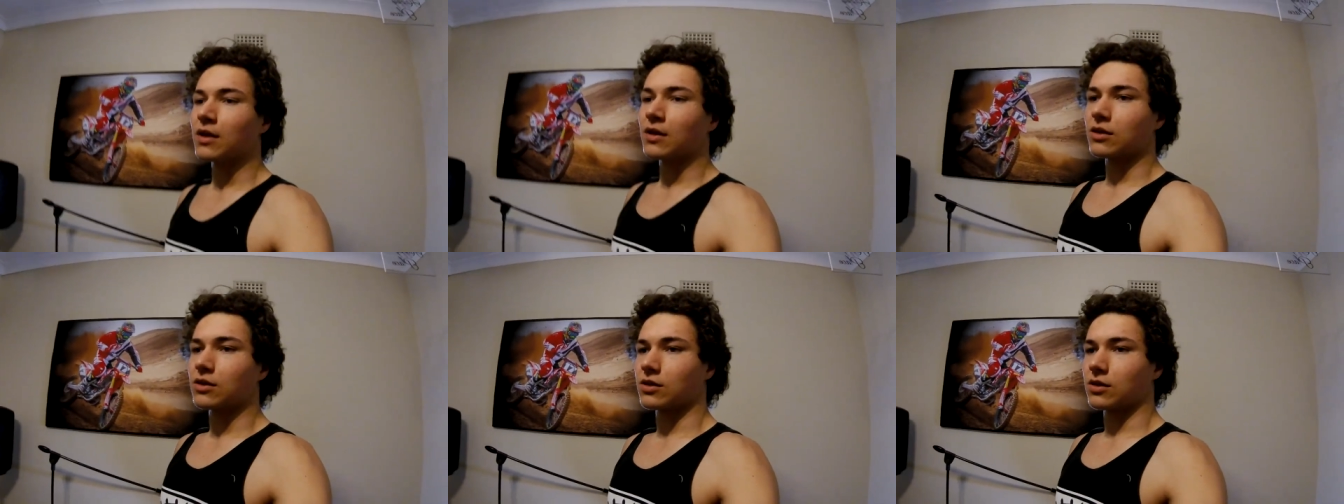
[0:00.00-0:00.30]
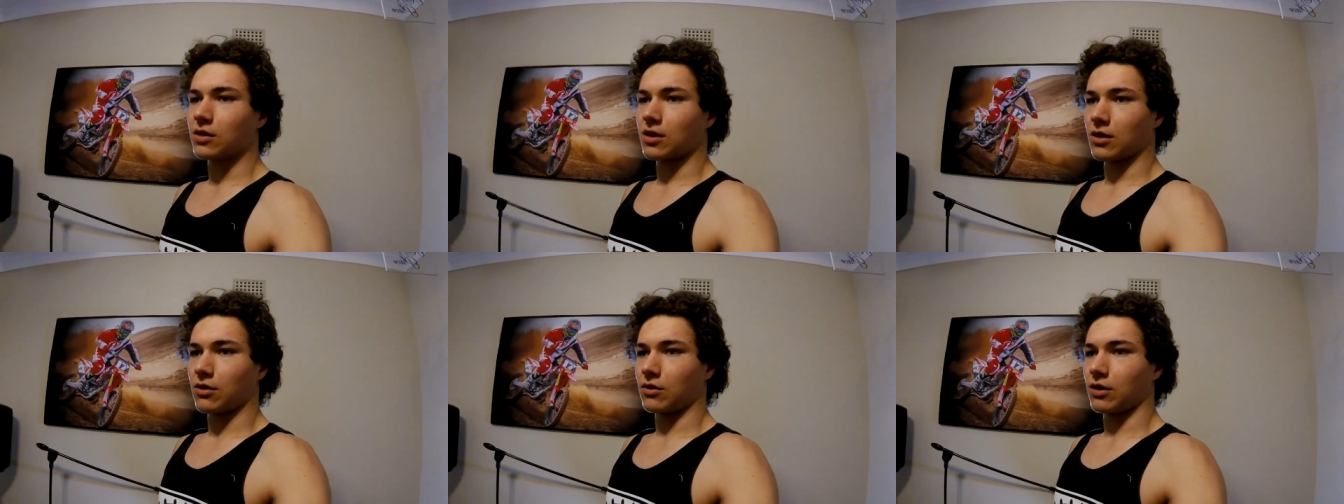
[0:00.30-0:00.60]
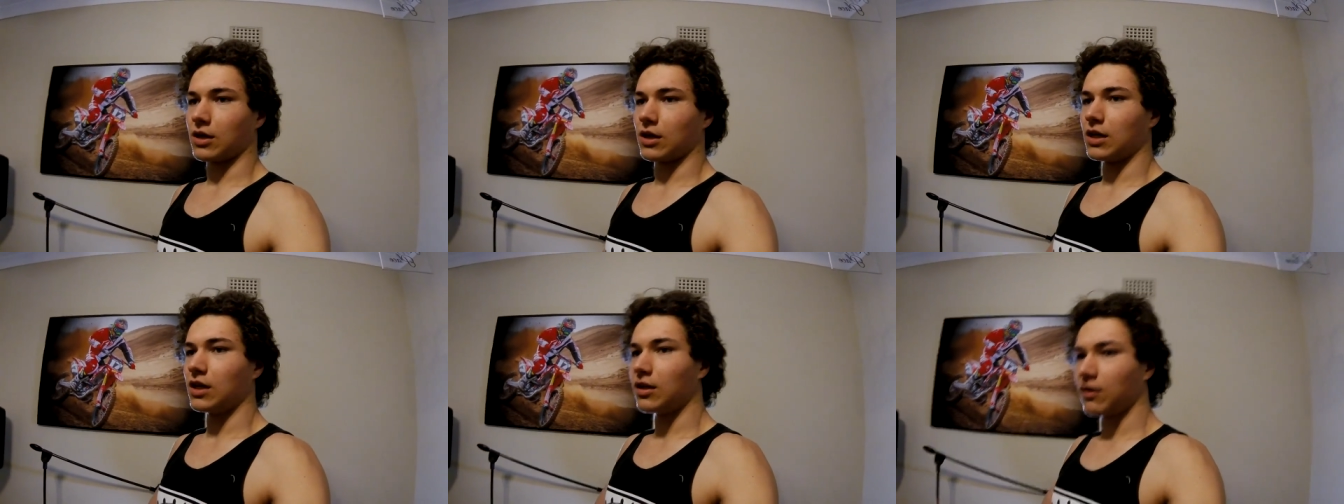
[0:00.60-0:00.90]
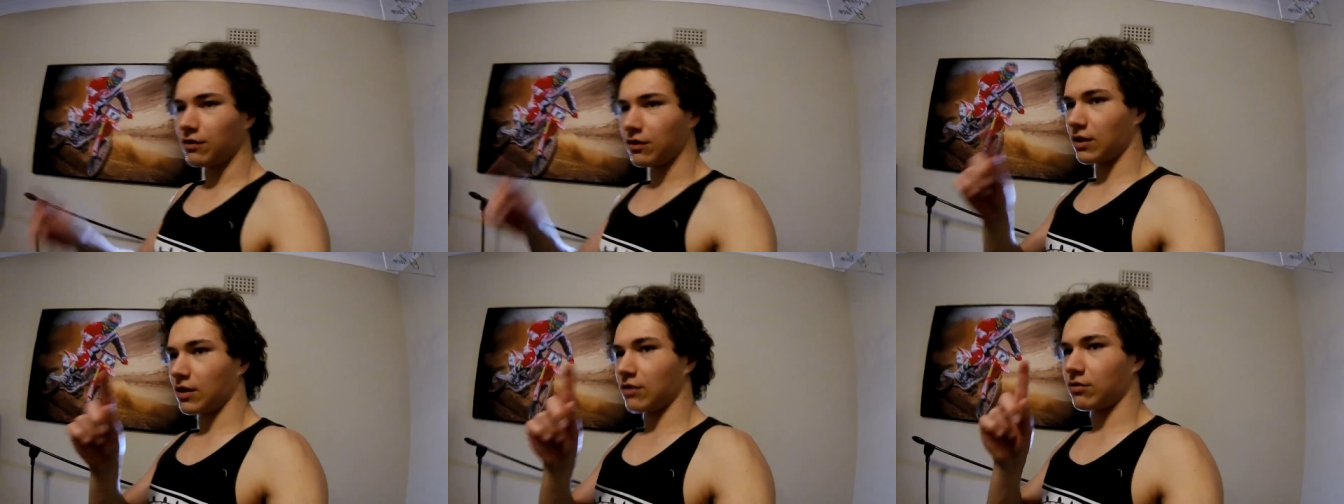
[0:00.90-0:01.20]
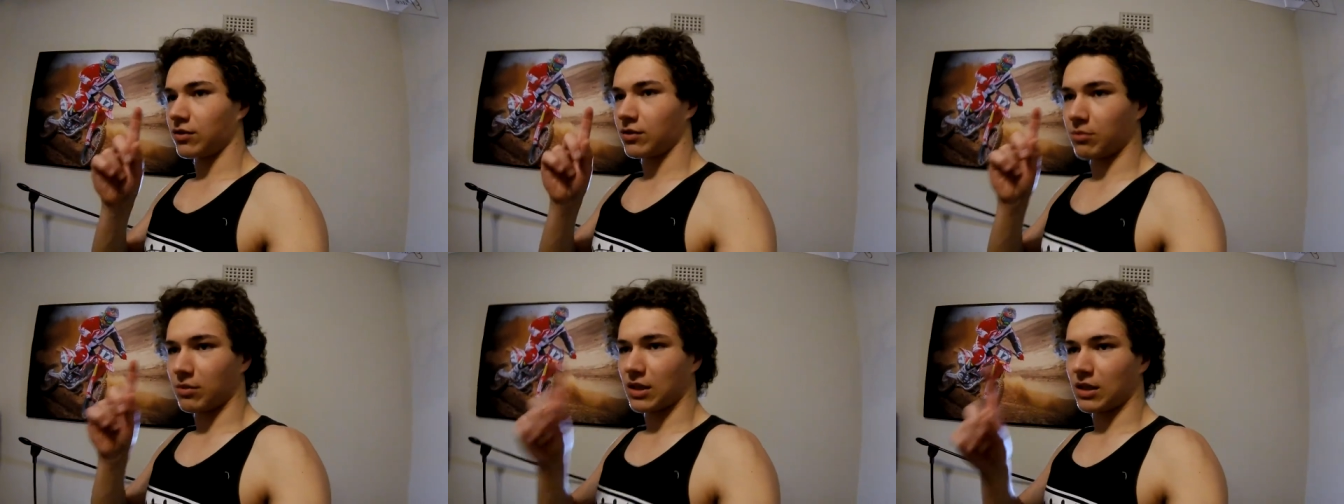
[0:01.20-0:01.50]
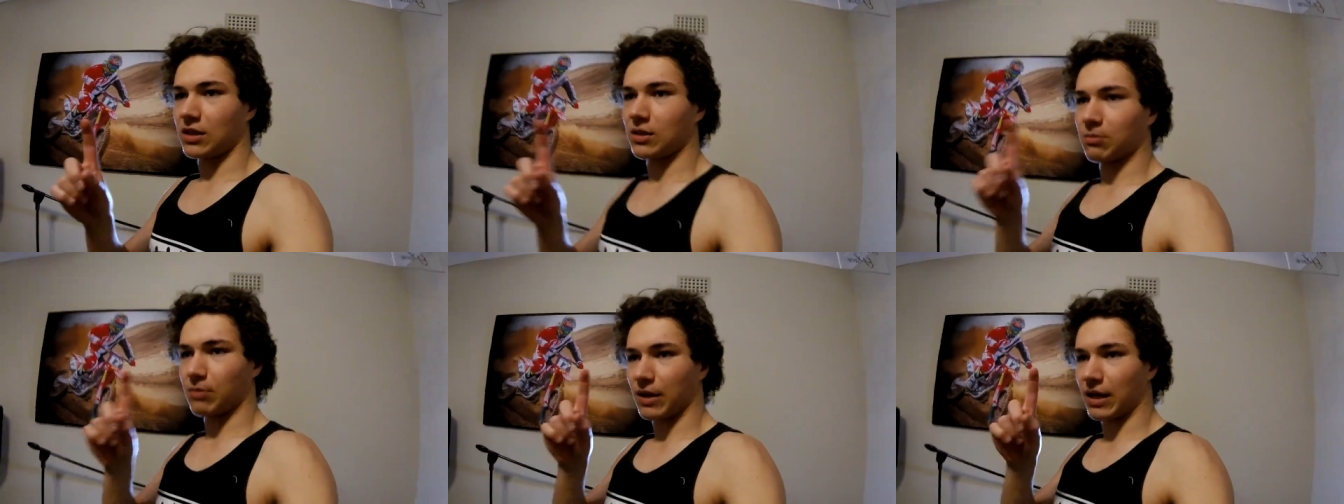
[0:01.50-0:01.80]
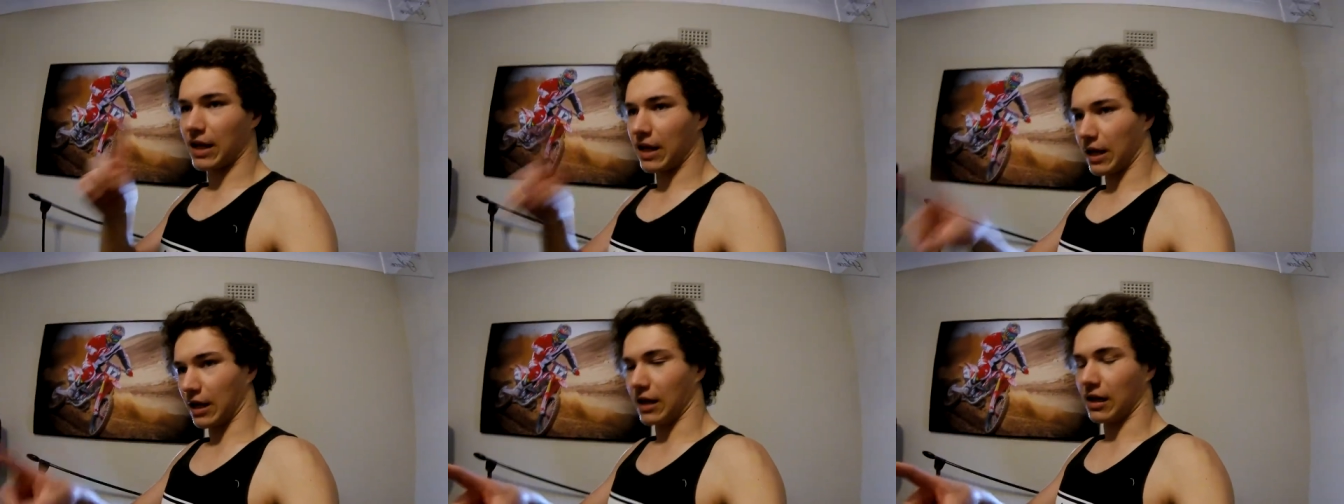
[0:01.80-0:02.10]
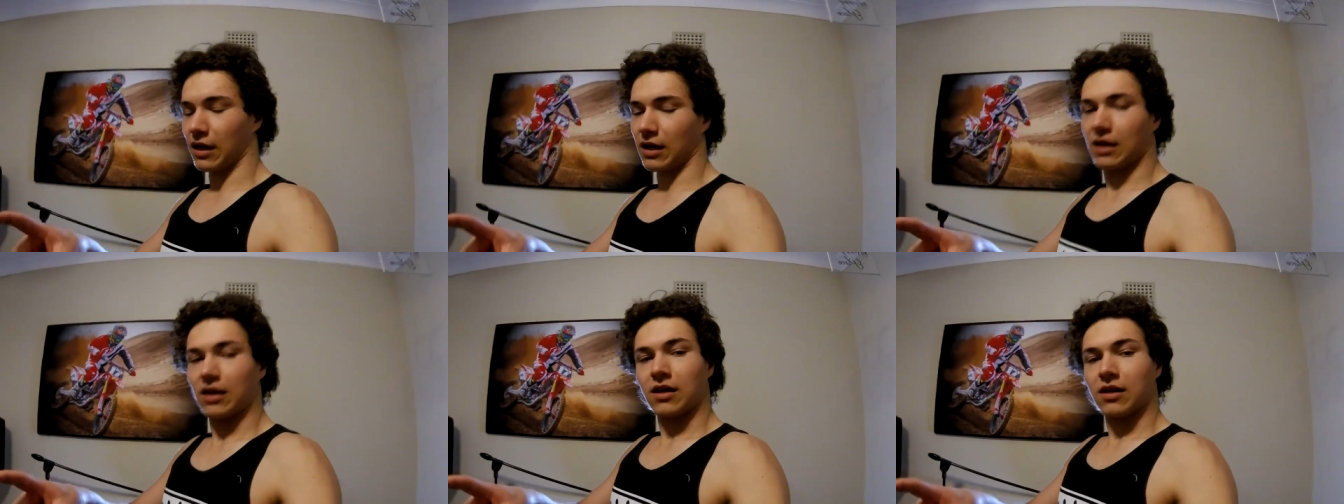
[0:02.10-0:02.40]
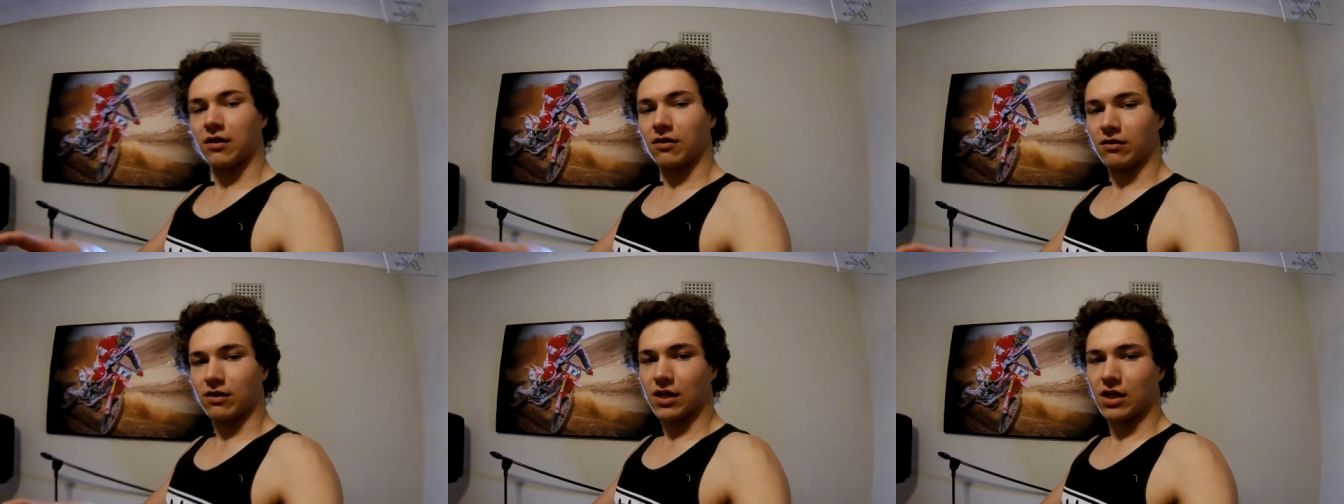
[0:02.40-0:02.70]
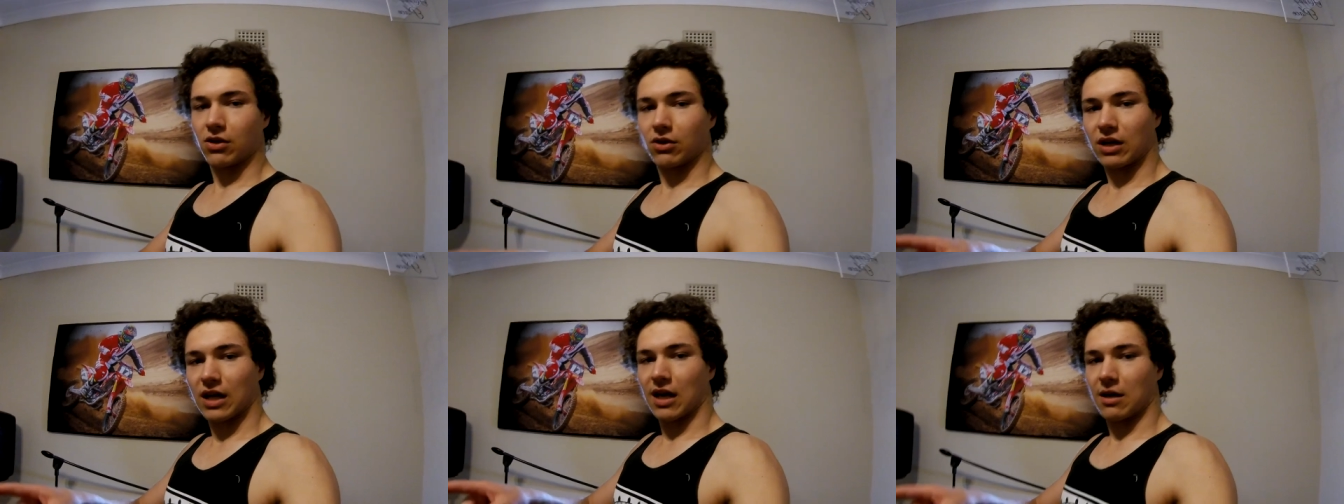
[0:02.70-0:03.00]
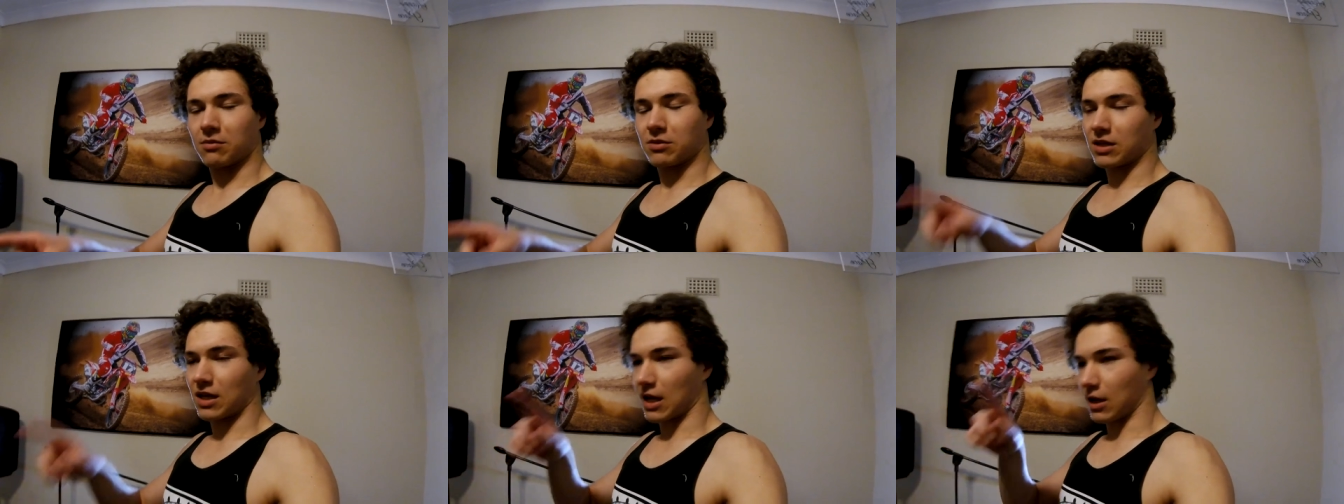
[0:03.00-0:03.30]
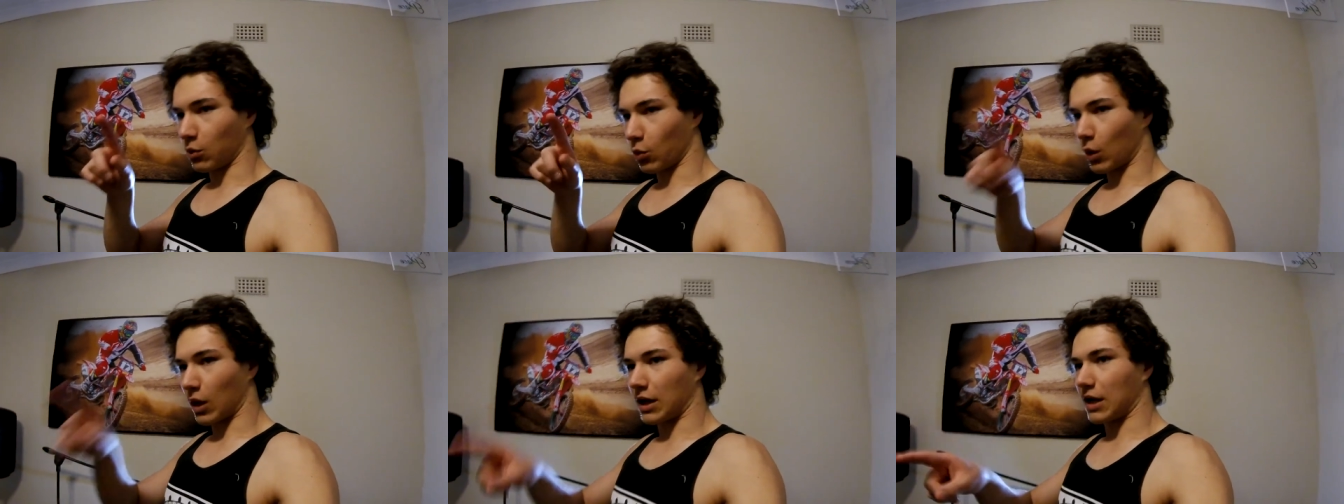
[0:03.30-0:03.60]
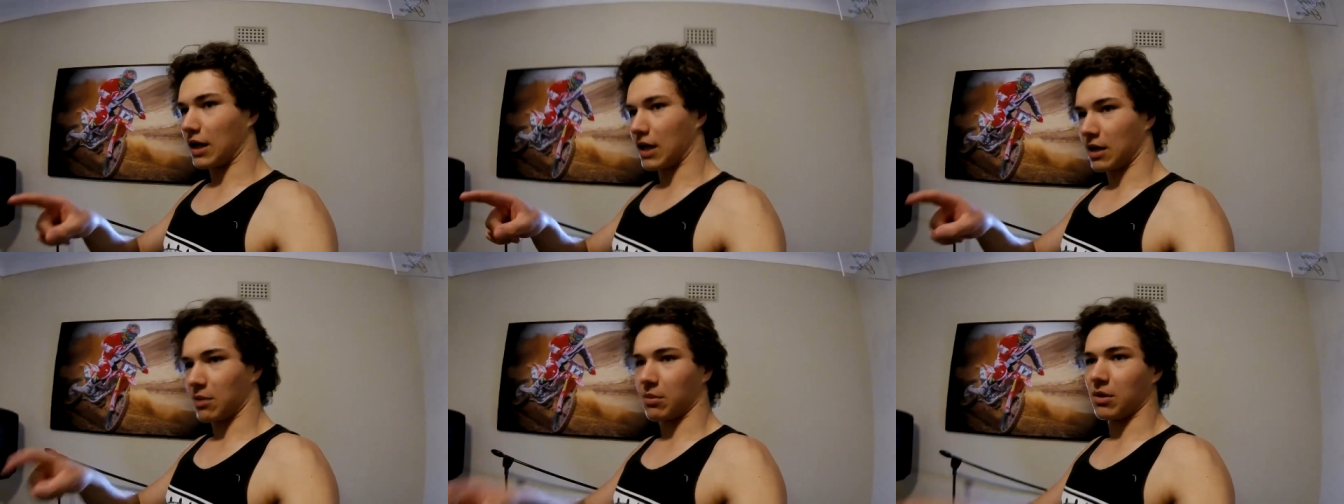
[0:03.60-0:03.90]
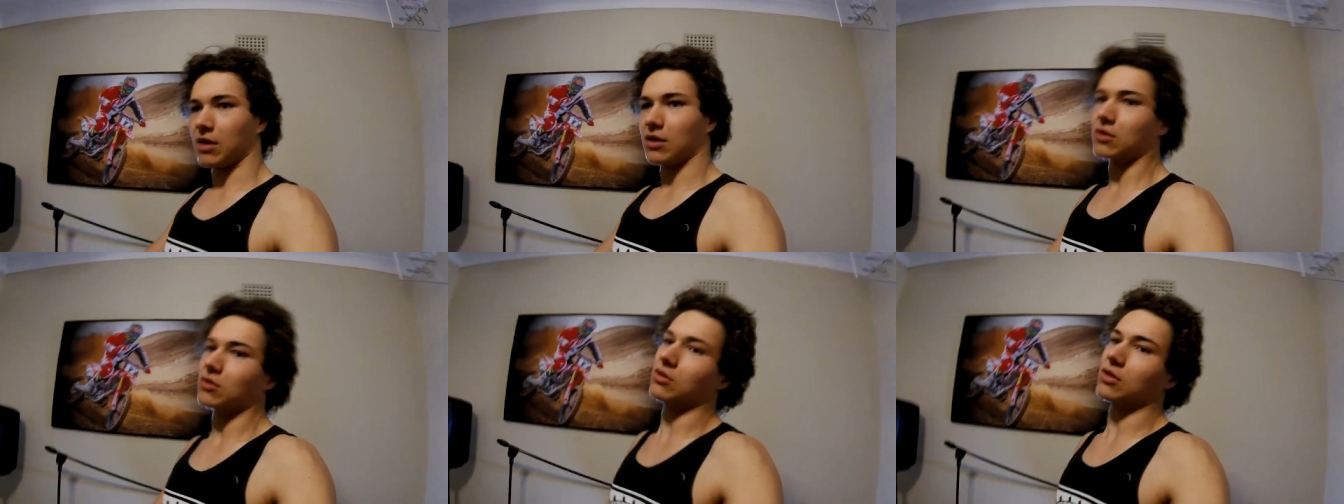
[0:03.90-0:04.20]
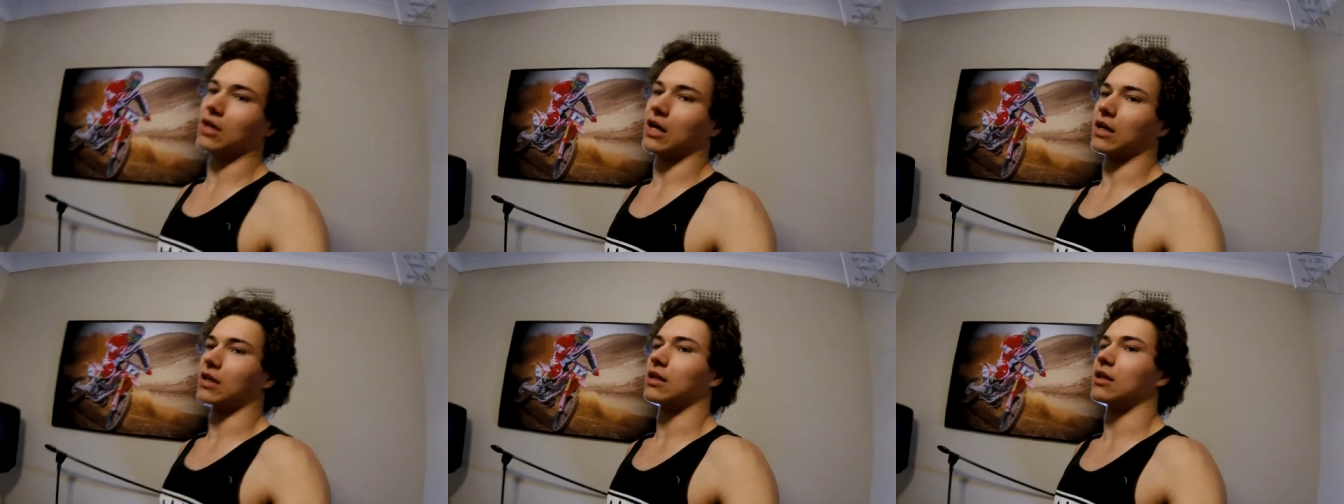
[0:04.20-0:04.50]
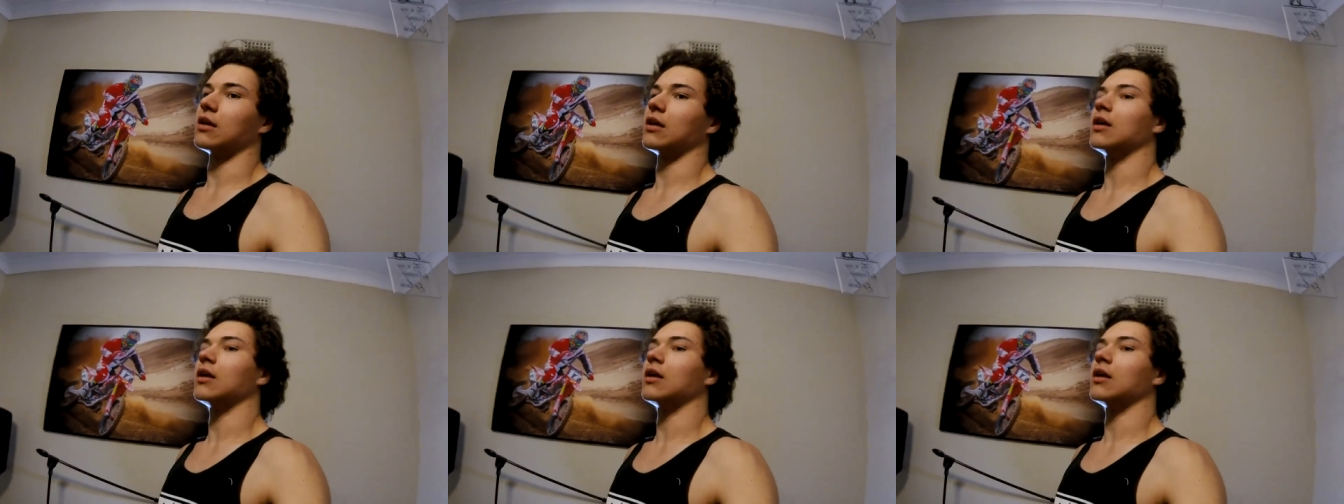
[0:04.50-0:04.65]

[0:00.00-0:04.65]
So even if it means playing video games at one A M tonight